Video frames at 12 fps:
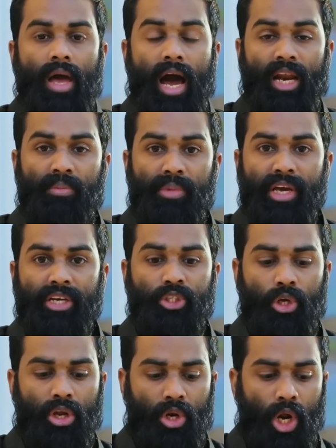and make
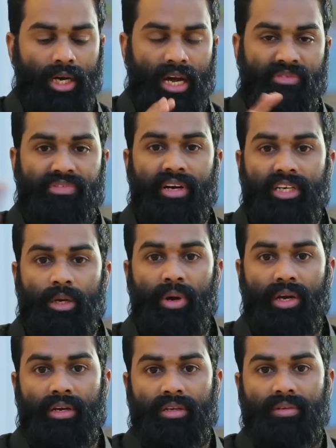sure you're not affected by it.